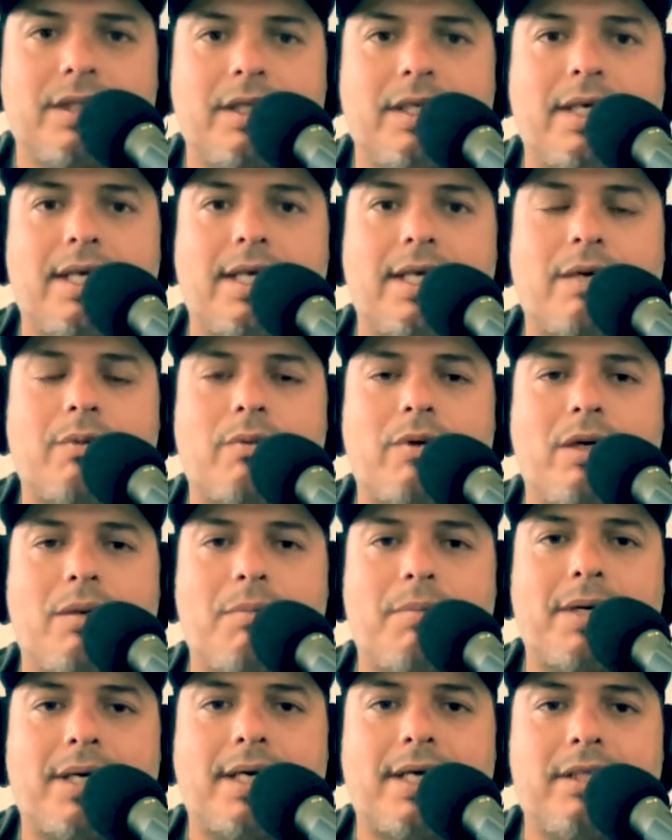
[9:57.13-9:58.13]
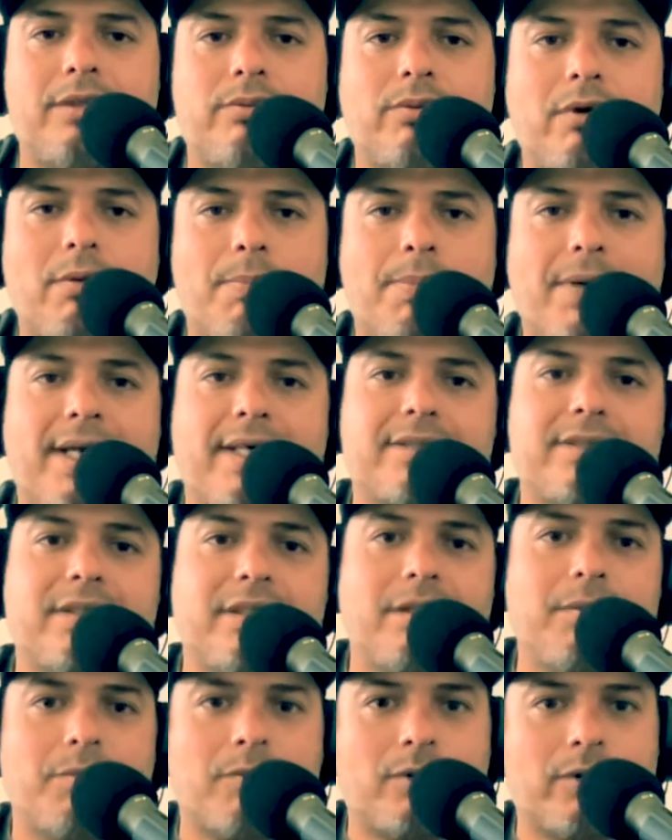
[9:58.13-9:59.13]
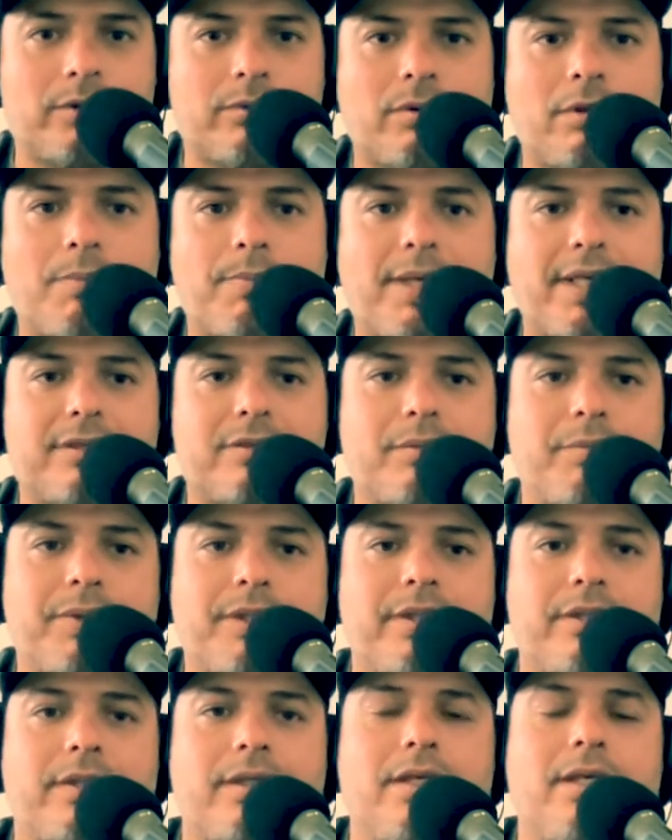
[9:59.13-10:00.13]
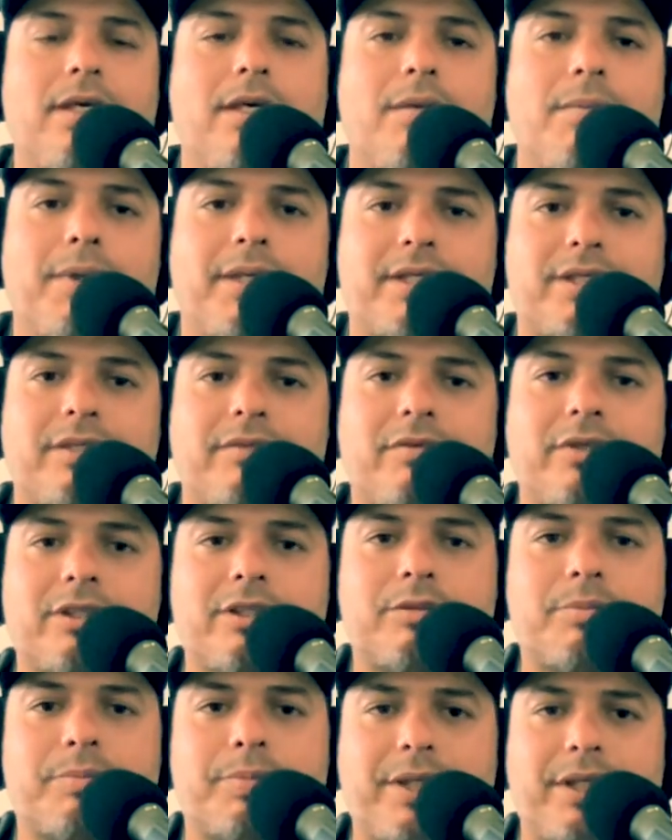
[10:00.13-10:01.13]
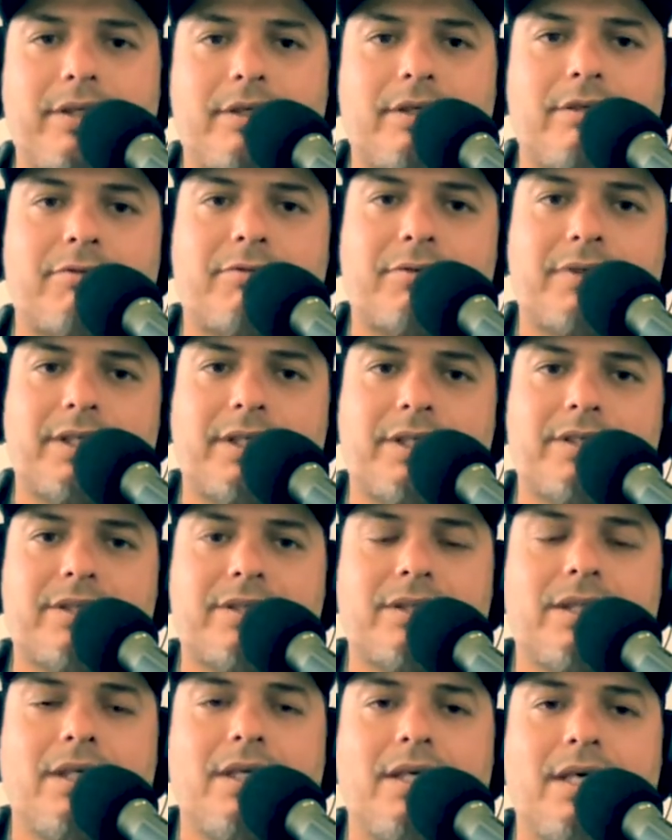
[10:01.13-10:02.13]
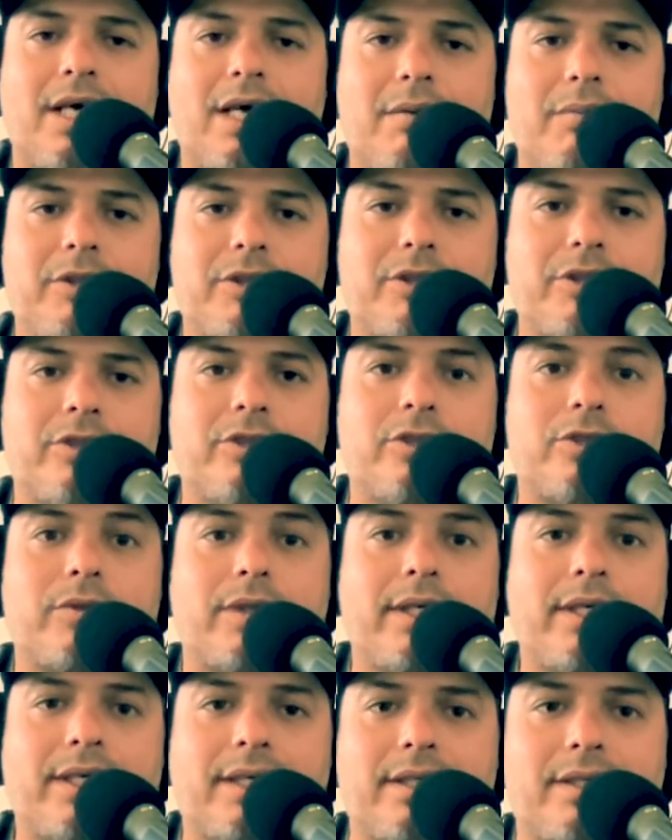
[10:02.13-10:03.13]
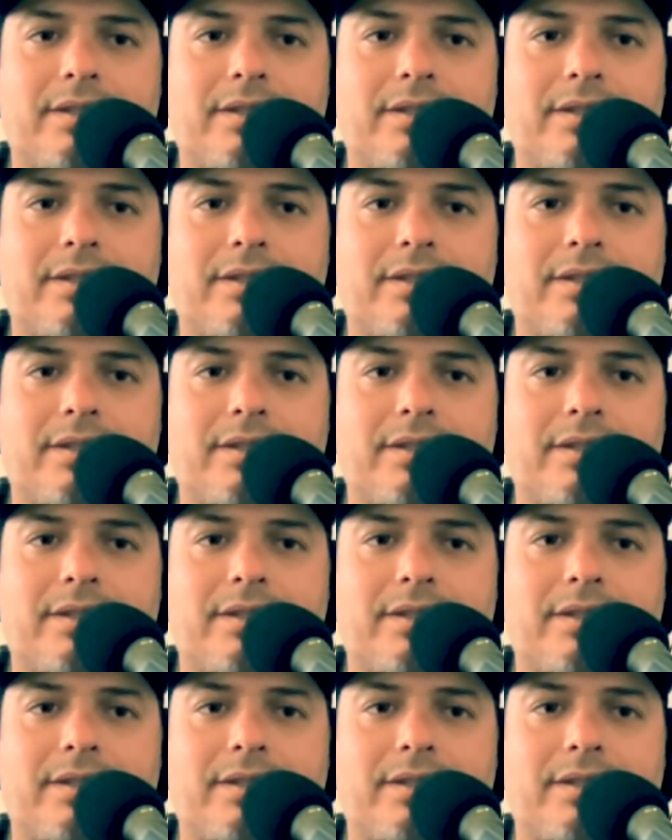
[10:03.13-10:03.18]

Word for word: and I wouldn't buy twelve packs anymore, twelve packs of beer, because if there's beer in the fridge, I would just drink it,